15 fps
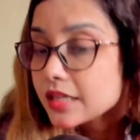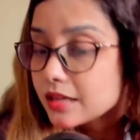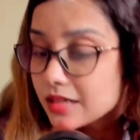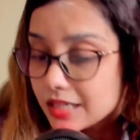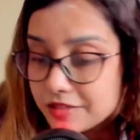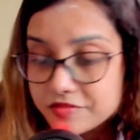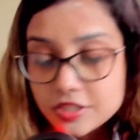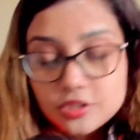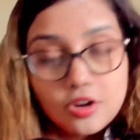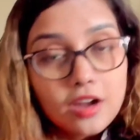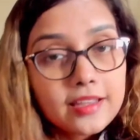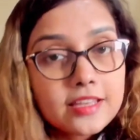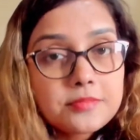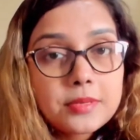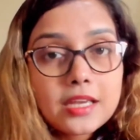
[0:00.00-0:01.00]
If the dog
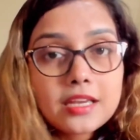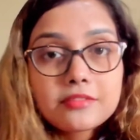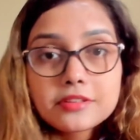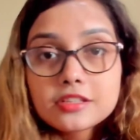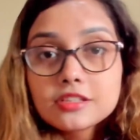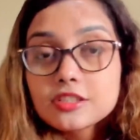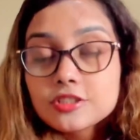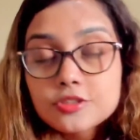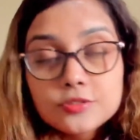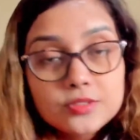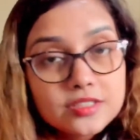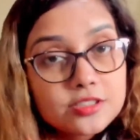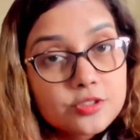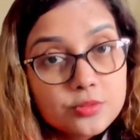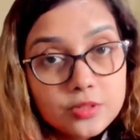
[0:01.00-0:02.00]
has behavioral issues
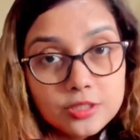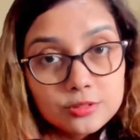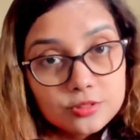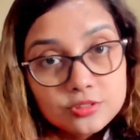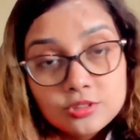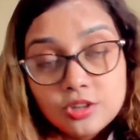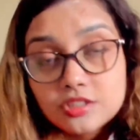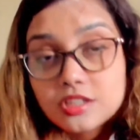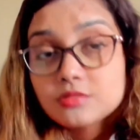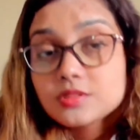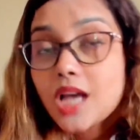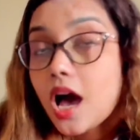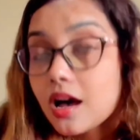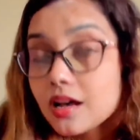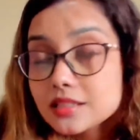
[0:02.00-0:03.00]
that you cannot sort out,
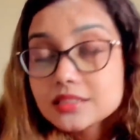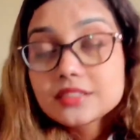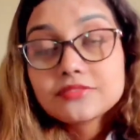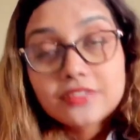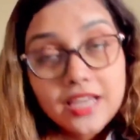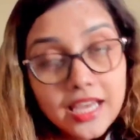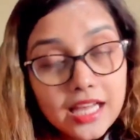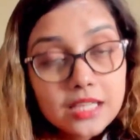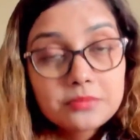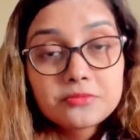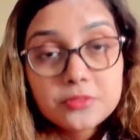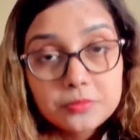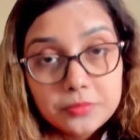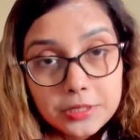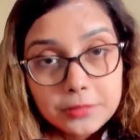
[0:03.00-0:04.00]
ask for help
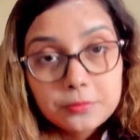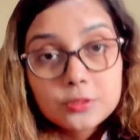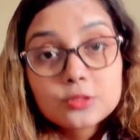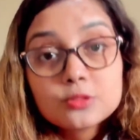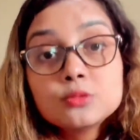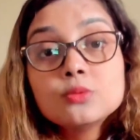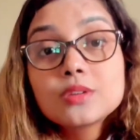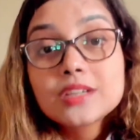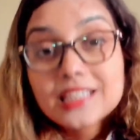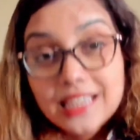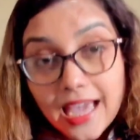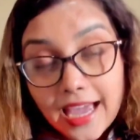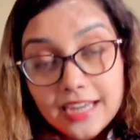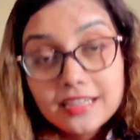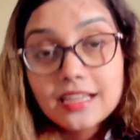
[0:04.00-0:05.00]
from people who
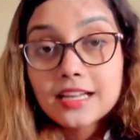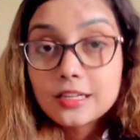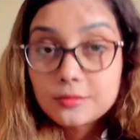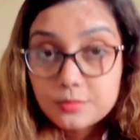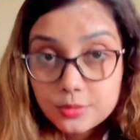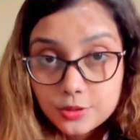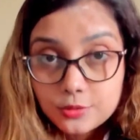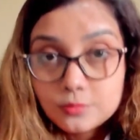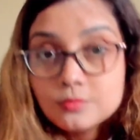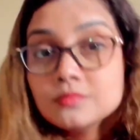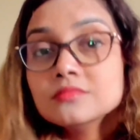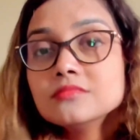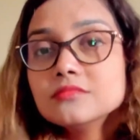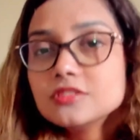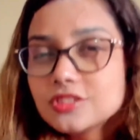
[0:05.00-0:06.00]
can help you.
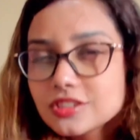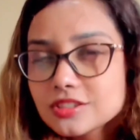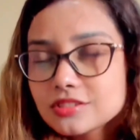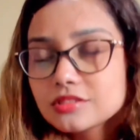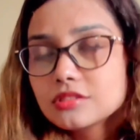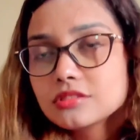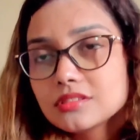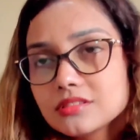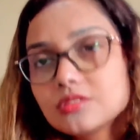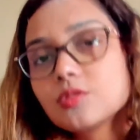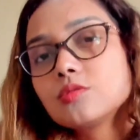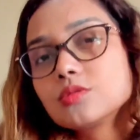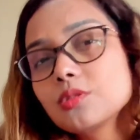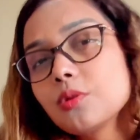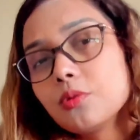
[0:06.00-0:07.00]
Just
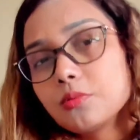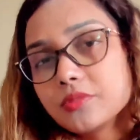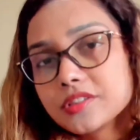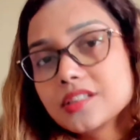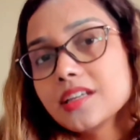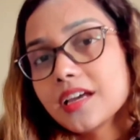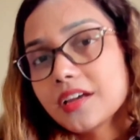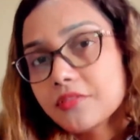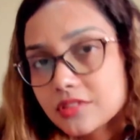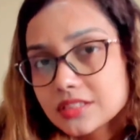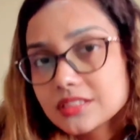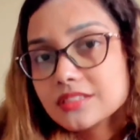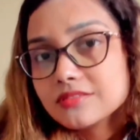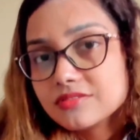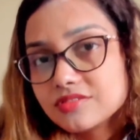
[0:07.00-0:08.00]
don't go with
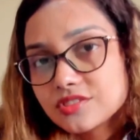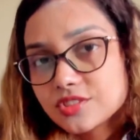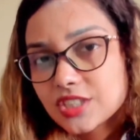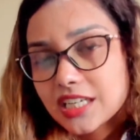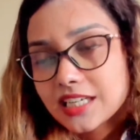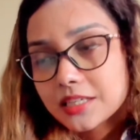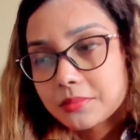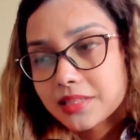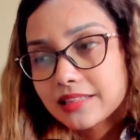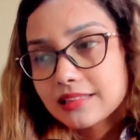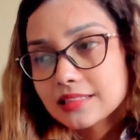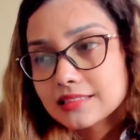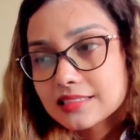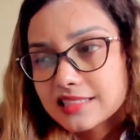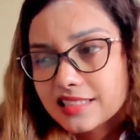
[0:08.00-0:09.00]
aversive training
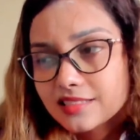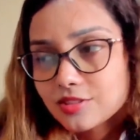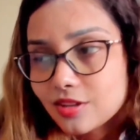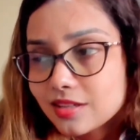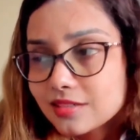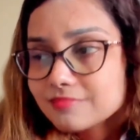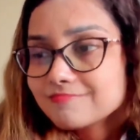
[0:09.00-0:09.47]
methods. That's all.